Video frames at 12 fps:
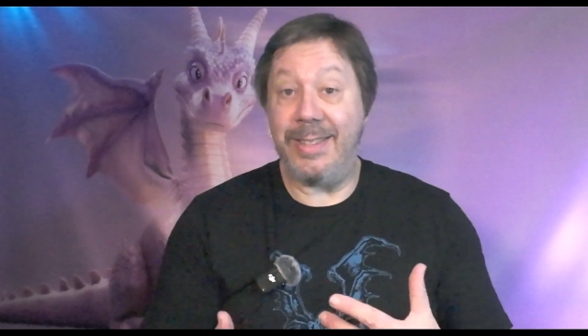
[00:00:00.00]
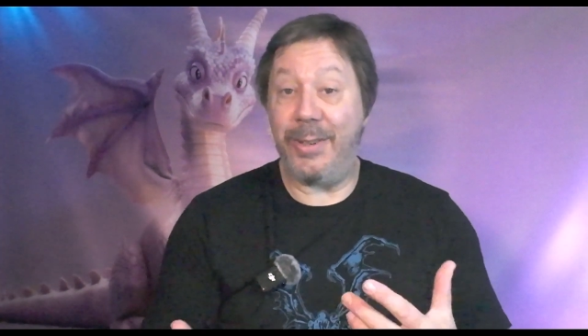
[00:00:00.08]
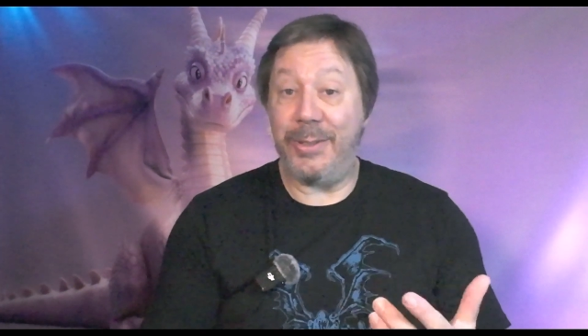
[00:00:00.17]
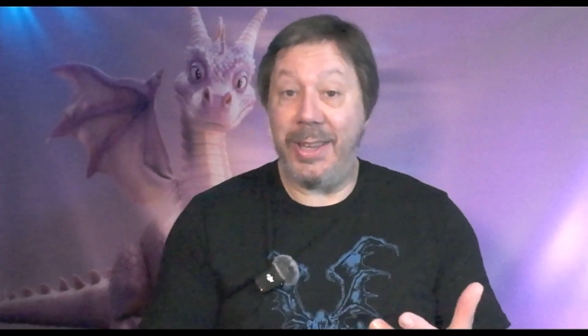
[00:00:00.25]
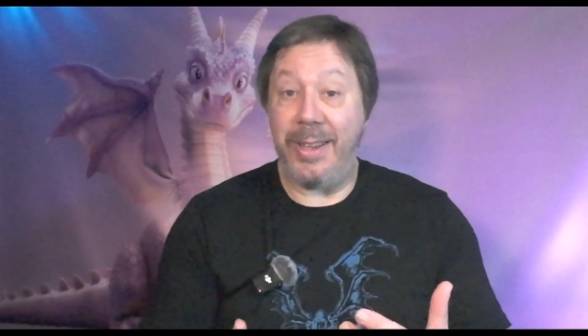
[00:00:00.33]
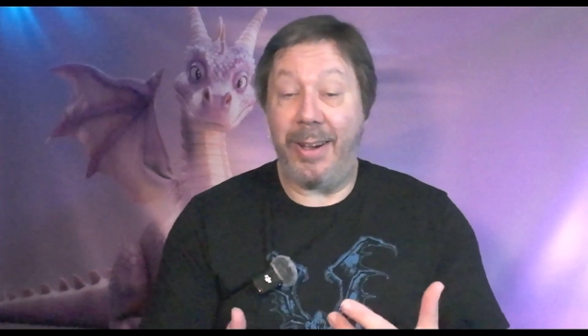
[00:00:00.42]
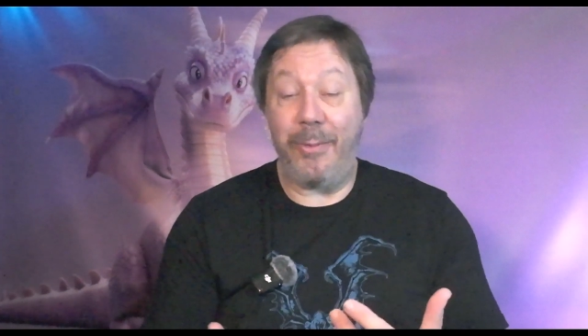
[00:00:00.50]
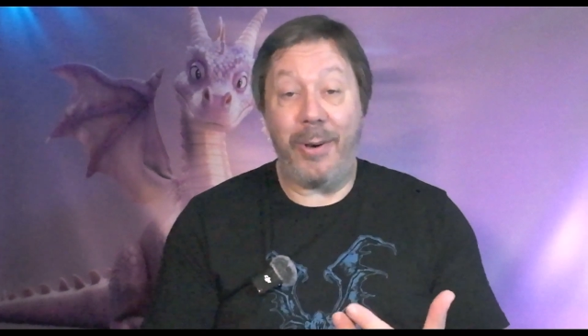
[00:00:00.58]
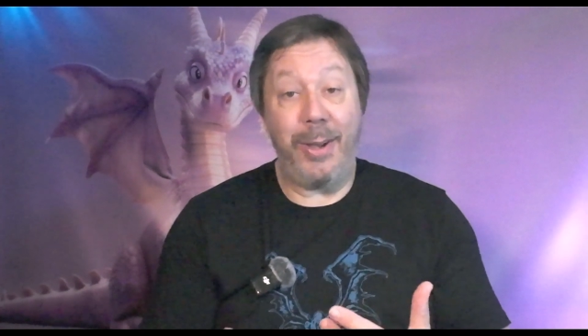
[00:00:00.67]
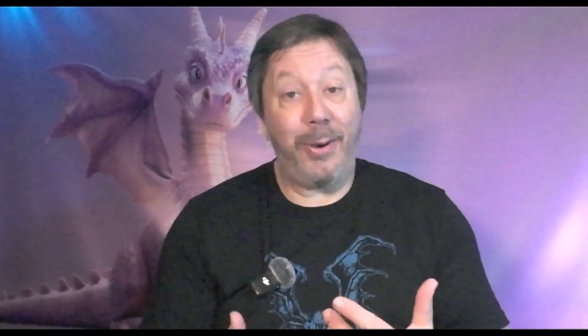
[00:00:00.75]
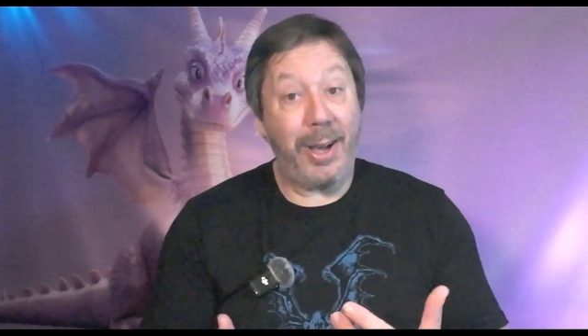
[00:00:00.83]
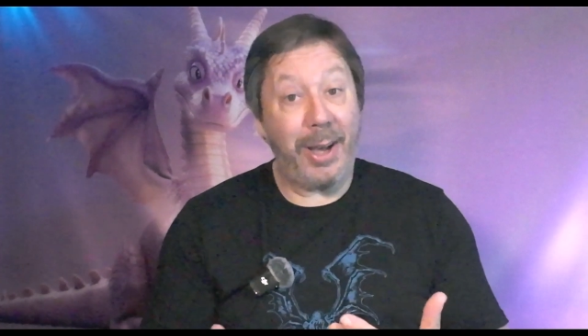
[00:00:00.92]
sort of
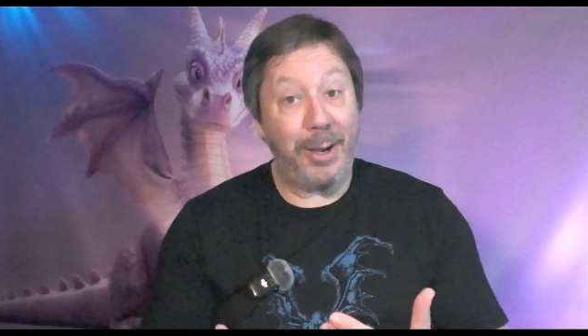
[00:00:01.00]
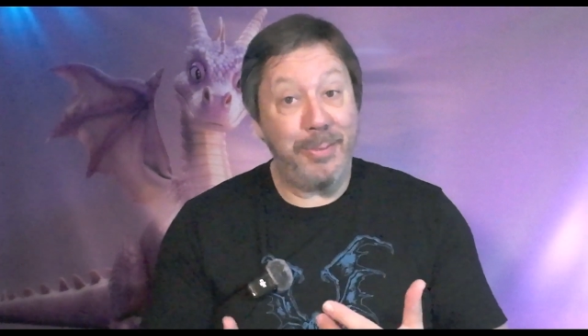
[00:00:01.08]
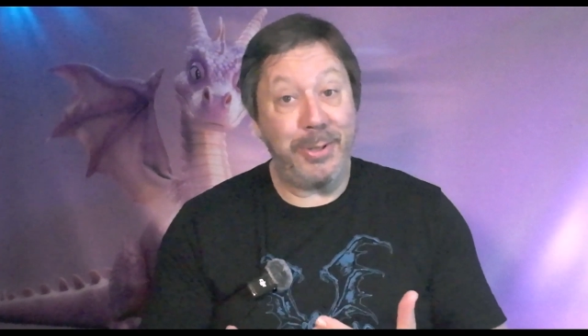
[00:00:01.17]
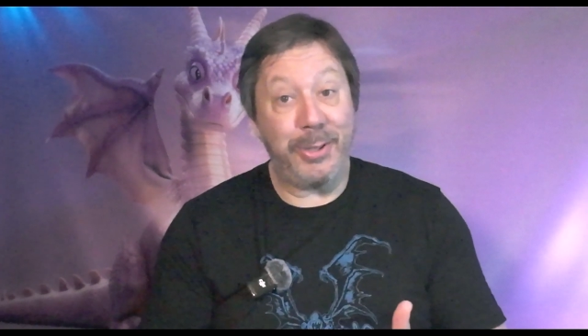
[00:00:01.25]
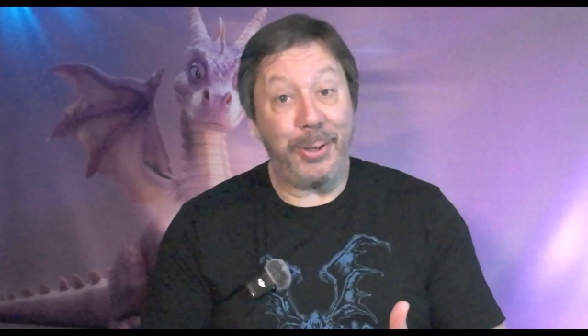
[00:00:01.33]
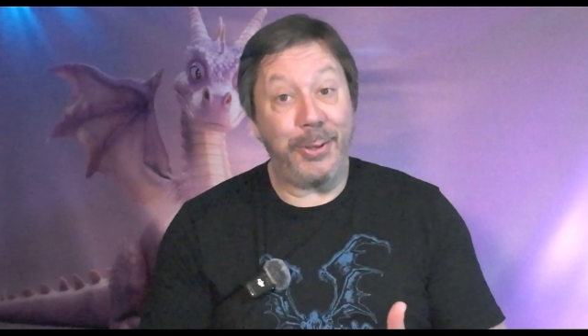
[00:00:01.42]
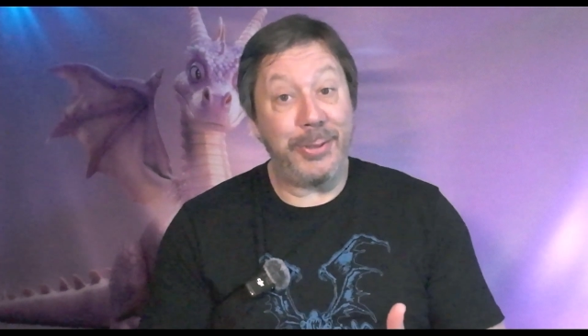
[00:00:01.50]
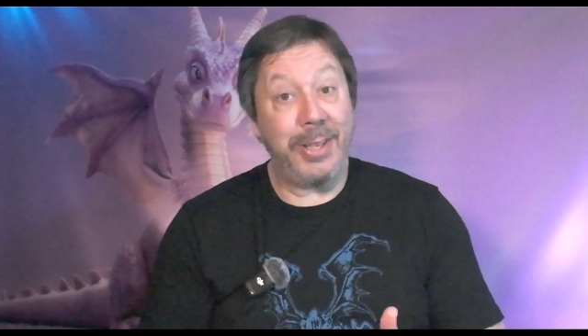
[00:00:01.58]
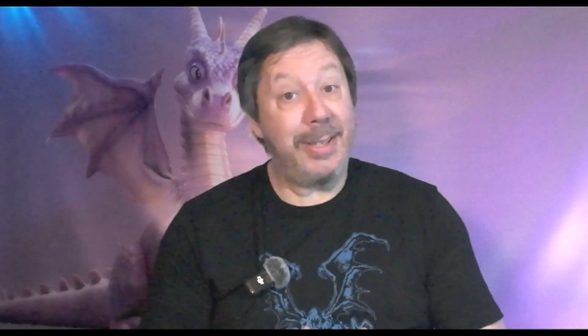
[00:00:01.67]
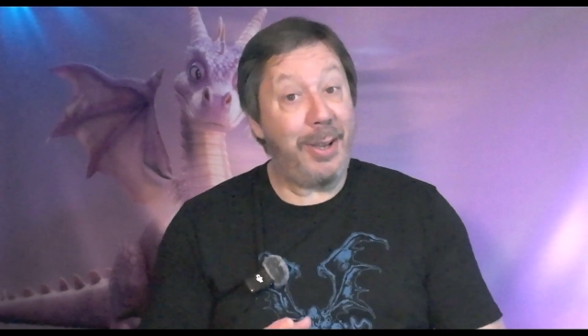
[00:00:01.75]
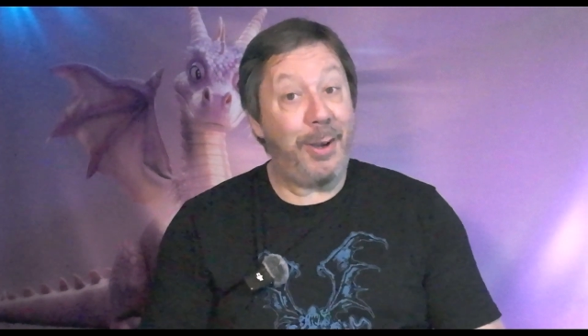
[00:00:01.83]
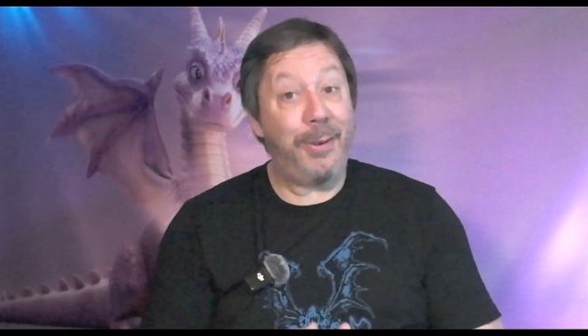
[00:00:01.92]
DIY or home stores
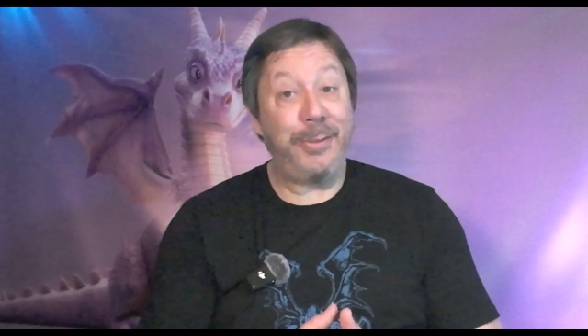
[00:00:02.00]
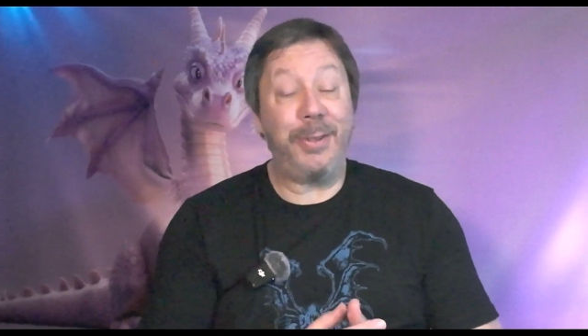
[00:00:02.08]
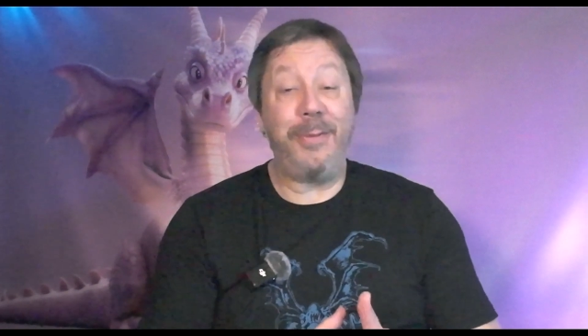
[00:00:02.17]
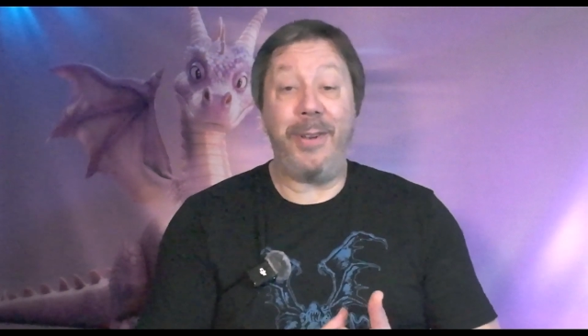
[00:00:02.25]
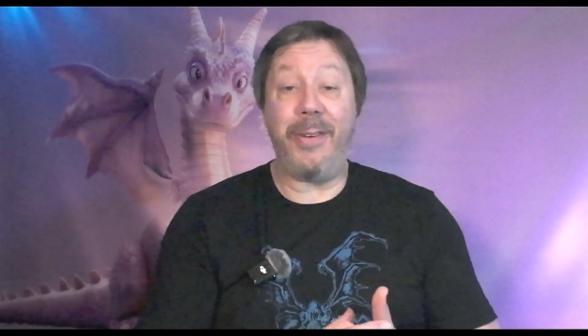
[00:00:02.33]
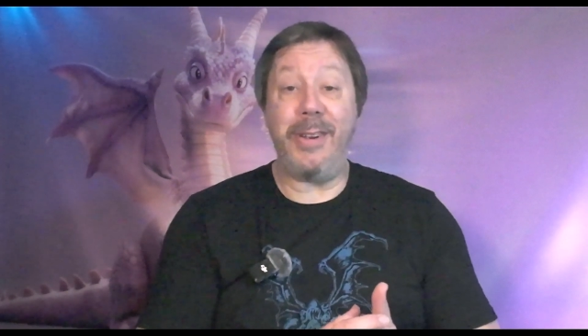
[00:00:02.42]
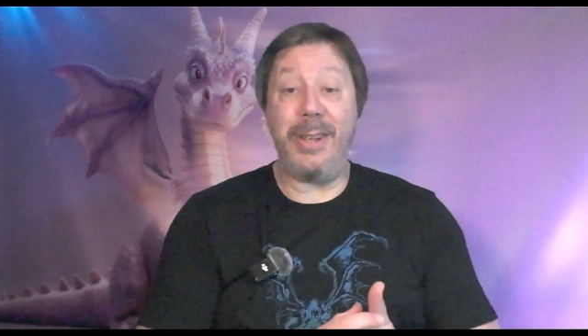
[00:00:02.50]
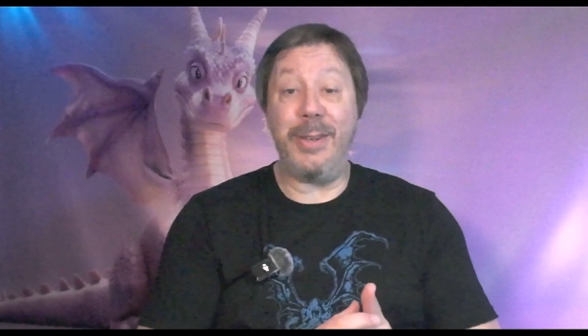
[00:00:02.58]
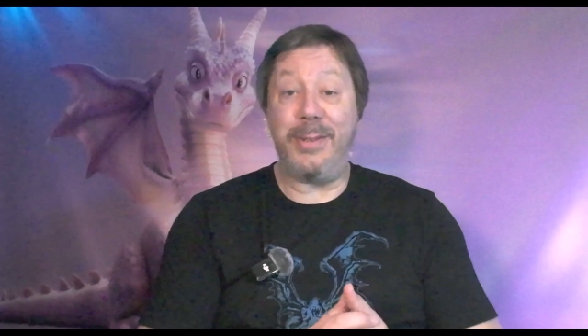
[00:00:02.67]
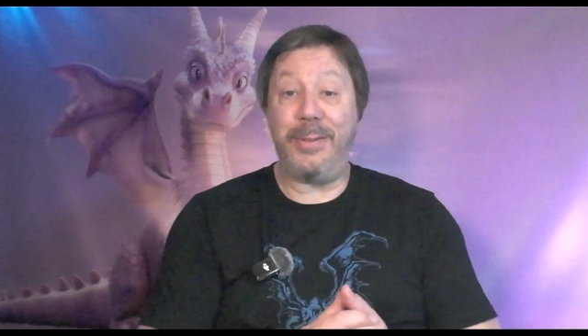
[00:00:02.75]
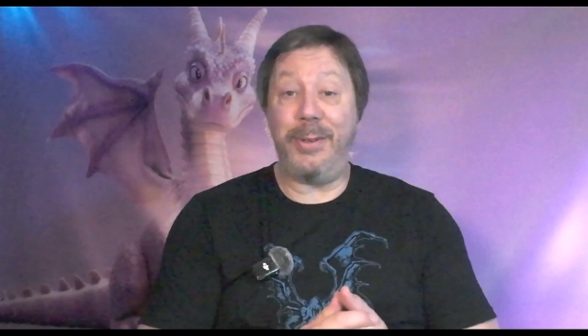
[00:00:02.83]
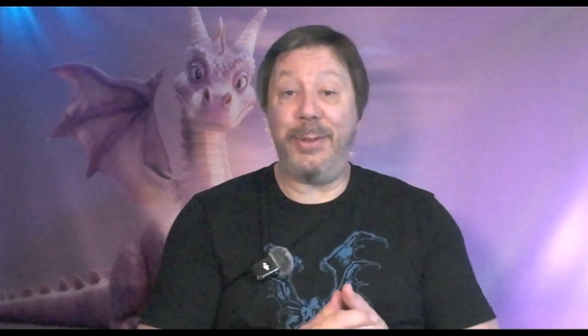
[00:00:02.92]
is often very
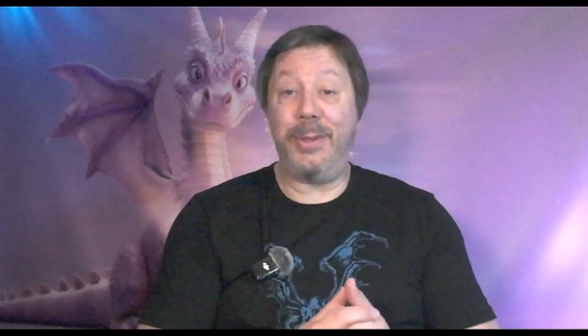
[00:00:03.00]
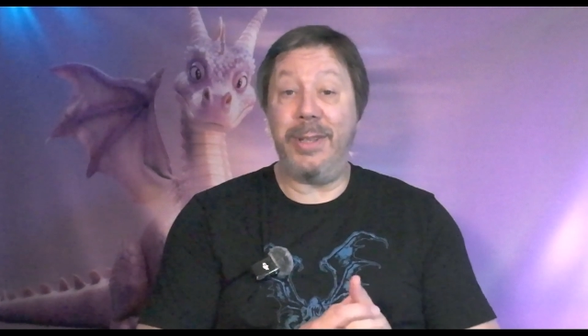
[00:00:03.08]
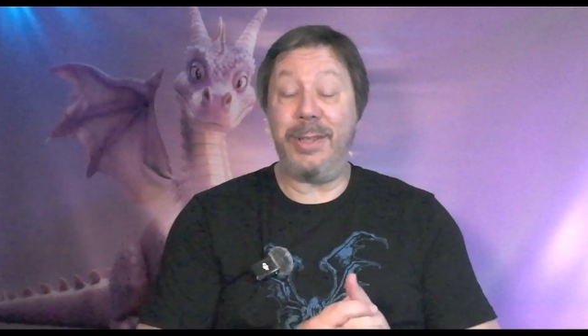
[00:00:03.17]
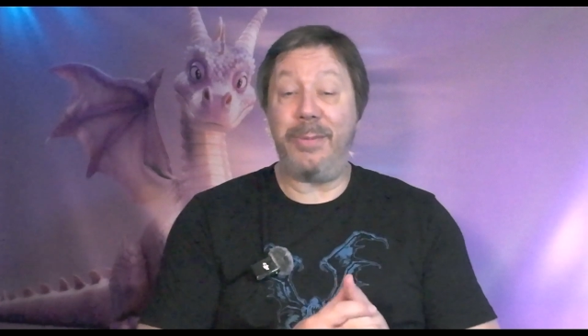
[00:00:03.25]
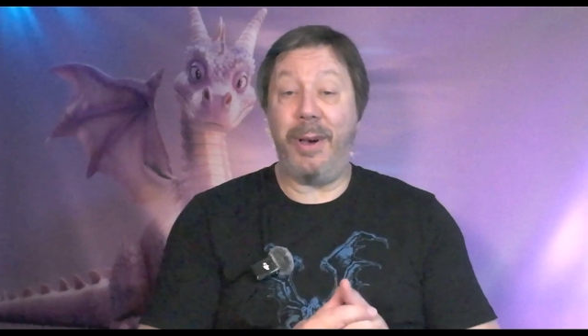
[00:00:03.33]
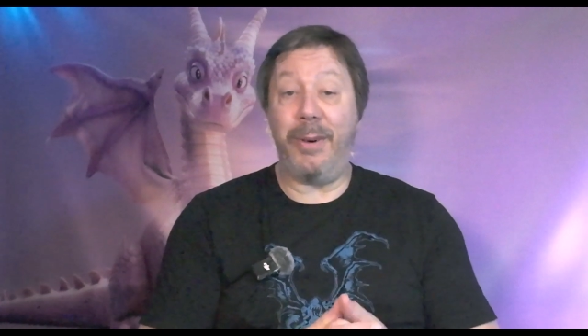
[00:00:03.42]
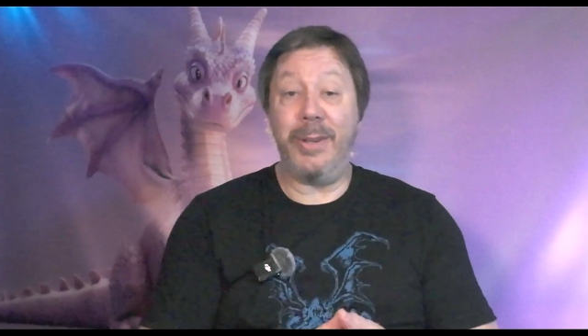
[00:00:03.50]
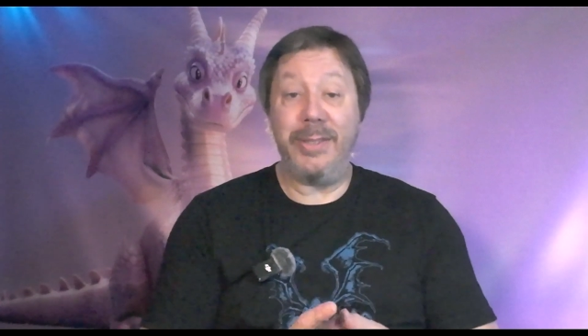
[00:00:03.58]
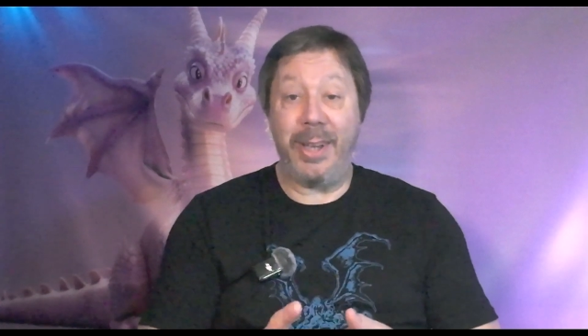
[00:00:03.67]
useful as well.